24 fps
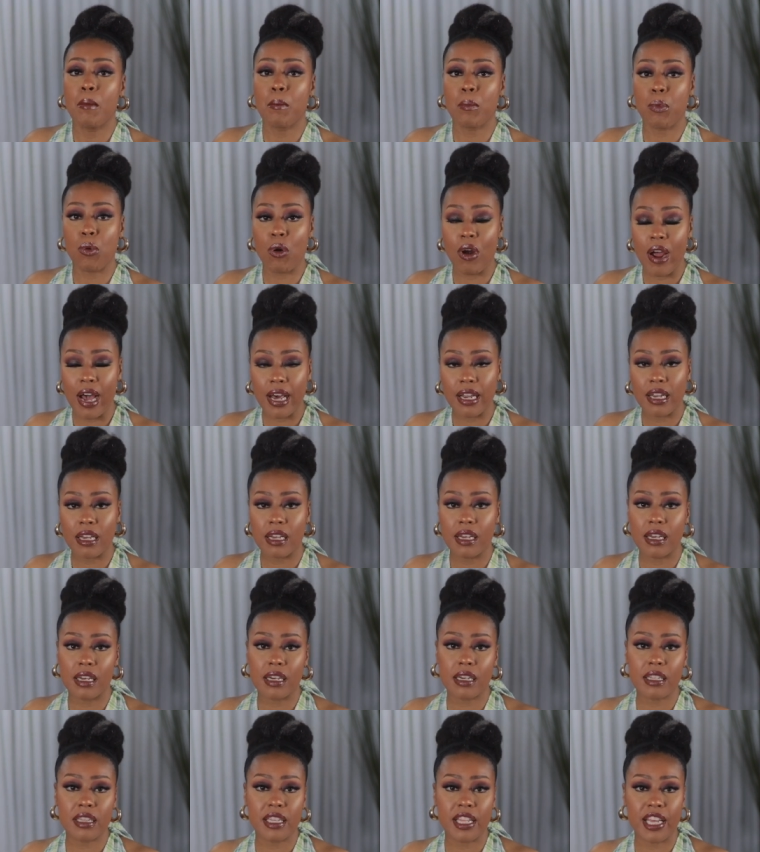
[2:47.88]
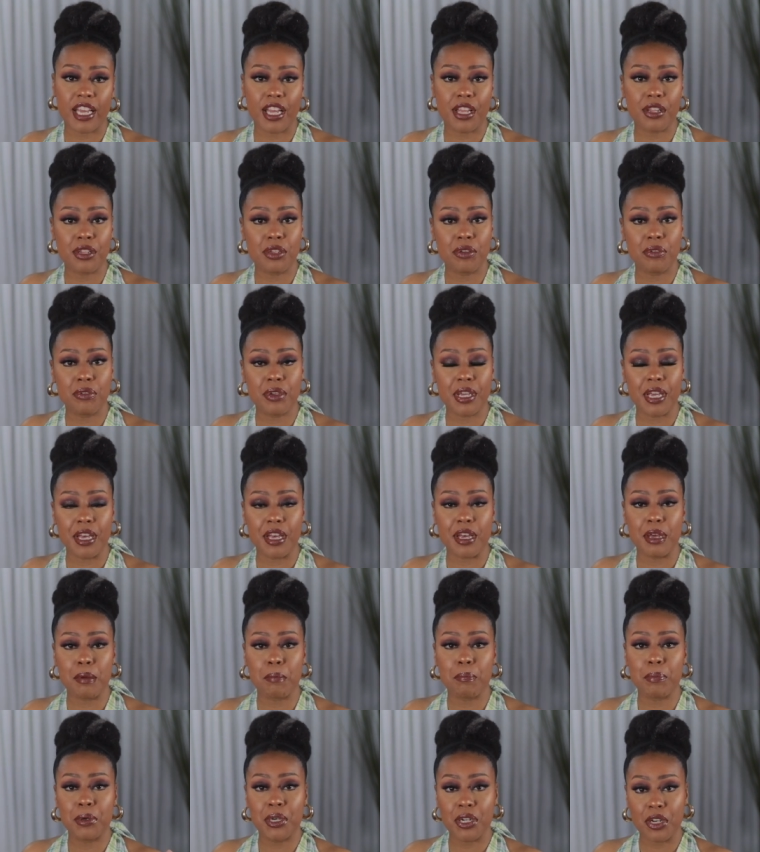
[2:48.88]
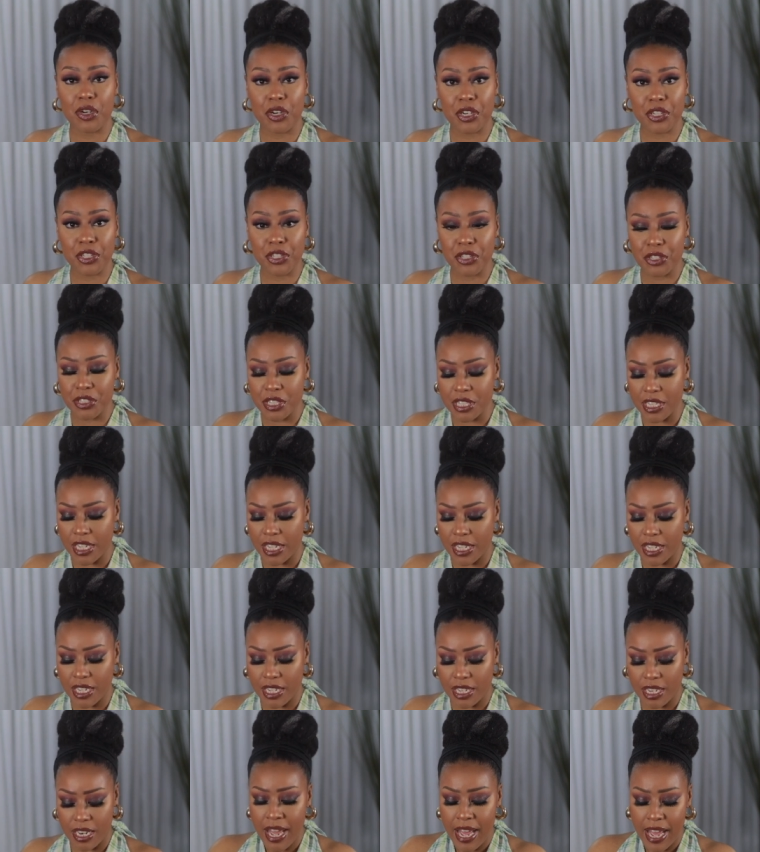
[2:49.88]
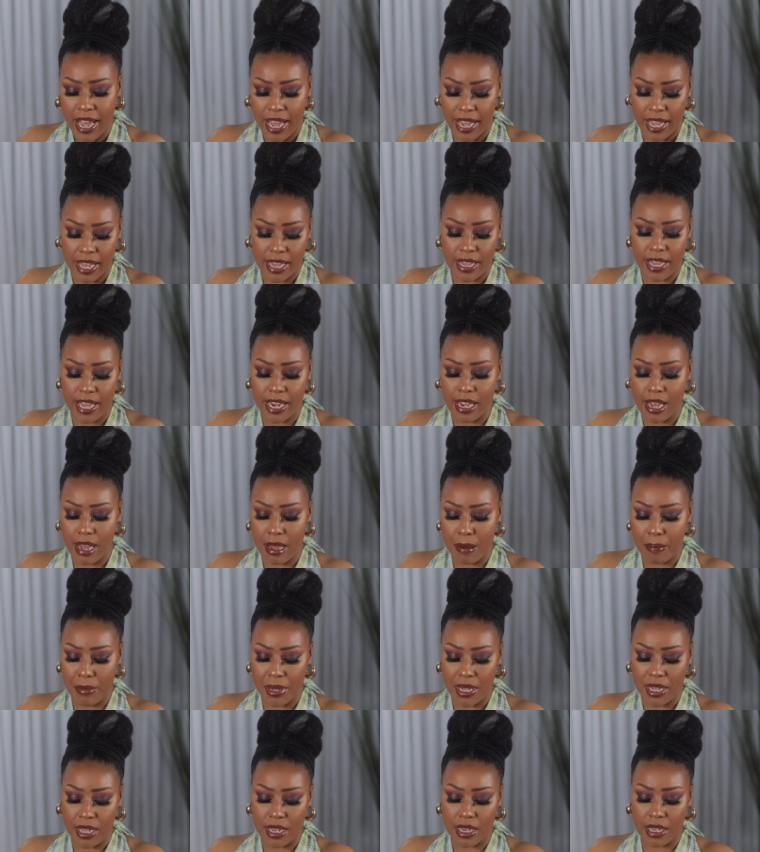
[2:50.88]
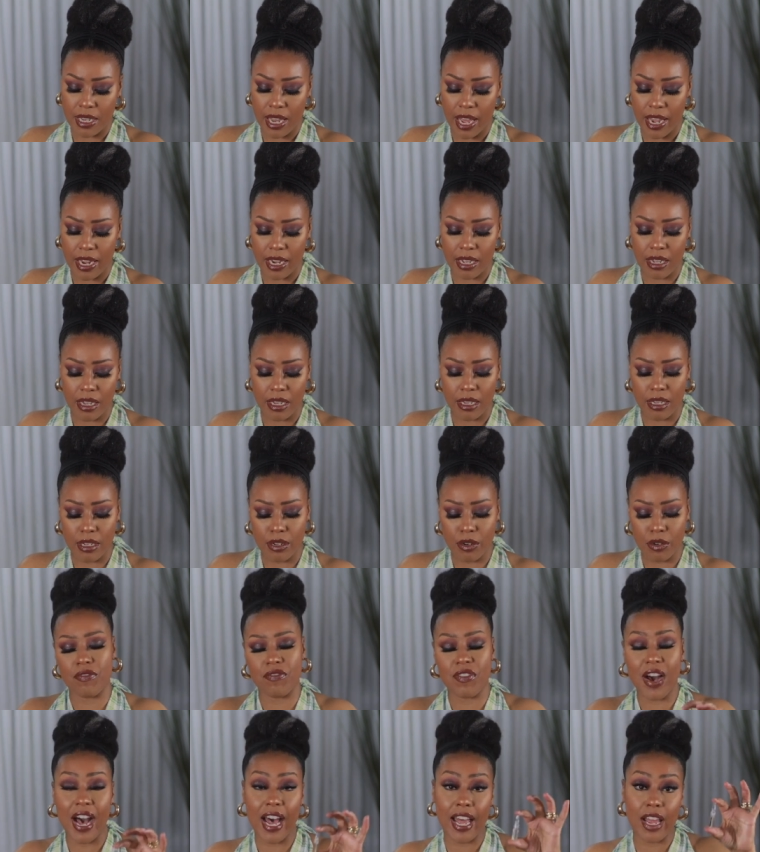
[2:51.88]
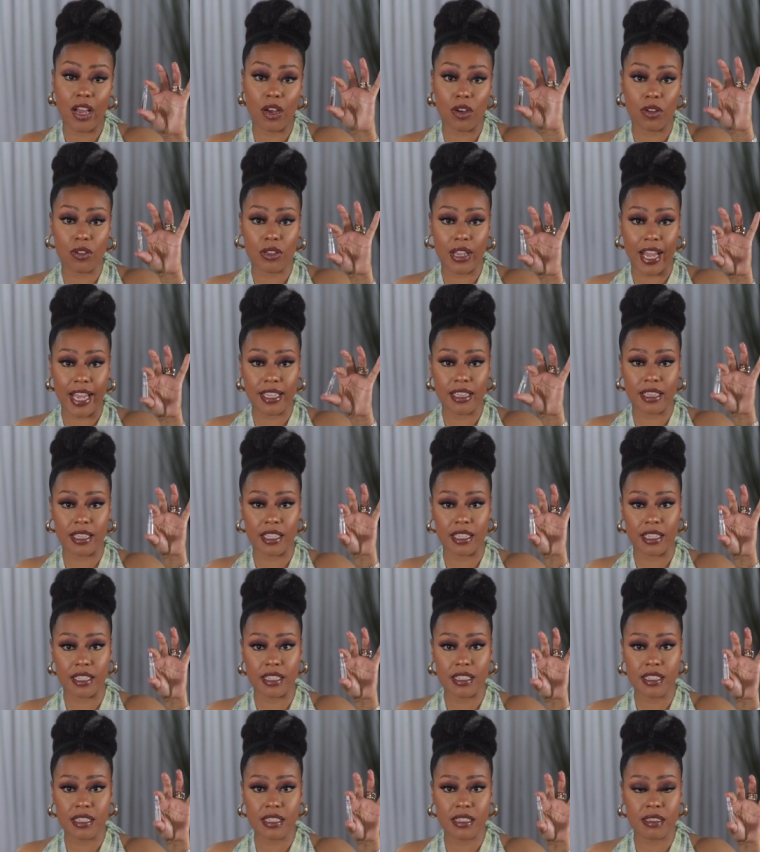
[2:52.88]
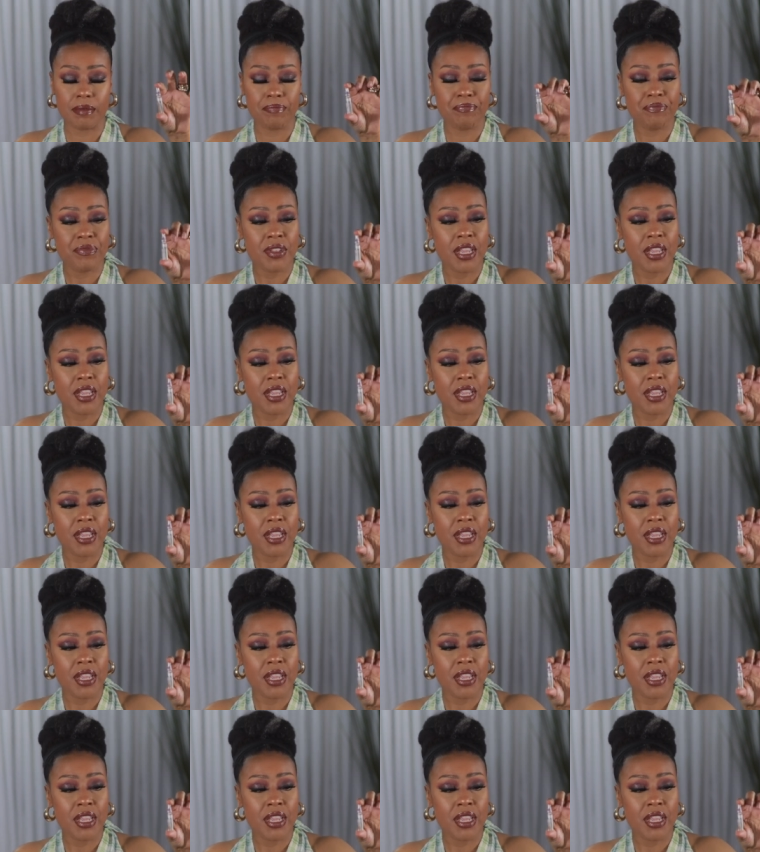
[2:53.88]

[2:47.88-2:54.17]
product that you can put on your skin, and they come in like a little vial like this.